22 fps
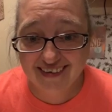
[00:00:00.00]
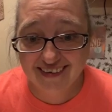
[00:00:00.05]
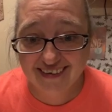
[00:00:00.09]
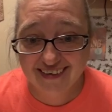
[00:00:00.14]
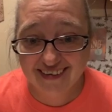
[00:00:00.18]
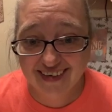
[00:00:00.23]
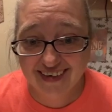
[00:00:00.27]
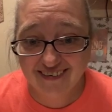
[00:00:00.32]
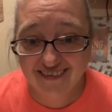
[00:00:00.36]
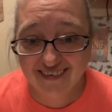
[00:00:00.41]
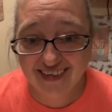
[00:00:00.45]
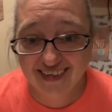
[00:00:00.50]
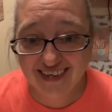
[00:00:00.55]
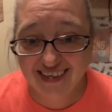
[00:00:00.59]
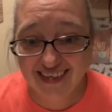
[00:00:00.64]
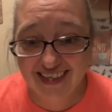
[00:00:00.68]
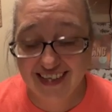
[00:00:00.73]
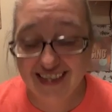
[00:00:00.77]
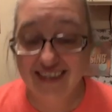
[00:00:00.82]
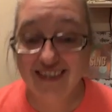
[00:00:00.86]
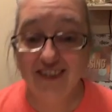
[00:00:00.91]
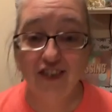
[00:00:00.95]
You're
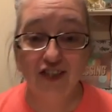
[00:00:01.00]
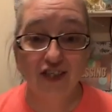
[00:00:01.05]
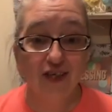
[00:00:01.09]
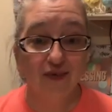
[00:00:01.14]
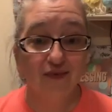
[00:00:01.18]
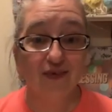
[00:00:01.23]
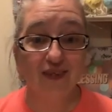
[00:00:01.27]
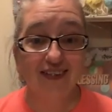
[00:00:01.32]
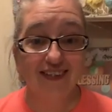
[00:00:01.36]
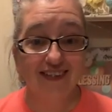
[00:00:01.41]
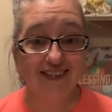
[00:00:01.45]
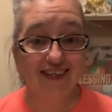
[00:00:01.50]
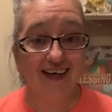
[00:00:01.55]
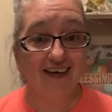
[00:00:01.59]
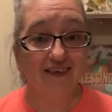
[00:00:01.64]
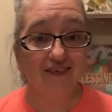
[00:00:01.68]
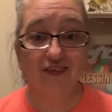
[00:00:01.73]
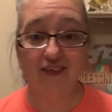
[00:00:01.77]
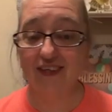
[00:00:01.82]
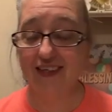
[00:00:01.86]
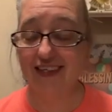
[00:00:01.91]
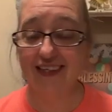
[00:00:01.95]
definitely, she was
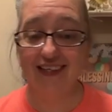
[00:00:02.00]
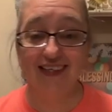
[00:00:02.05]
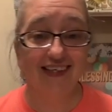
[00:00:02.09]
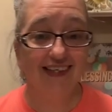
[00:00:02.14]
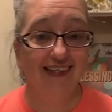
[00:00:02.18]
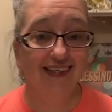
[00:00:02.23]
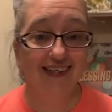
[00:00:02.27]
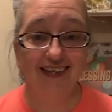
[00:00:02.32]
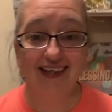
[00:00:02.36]
definitely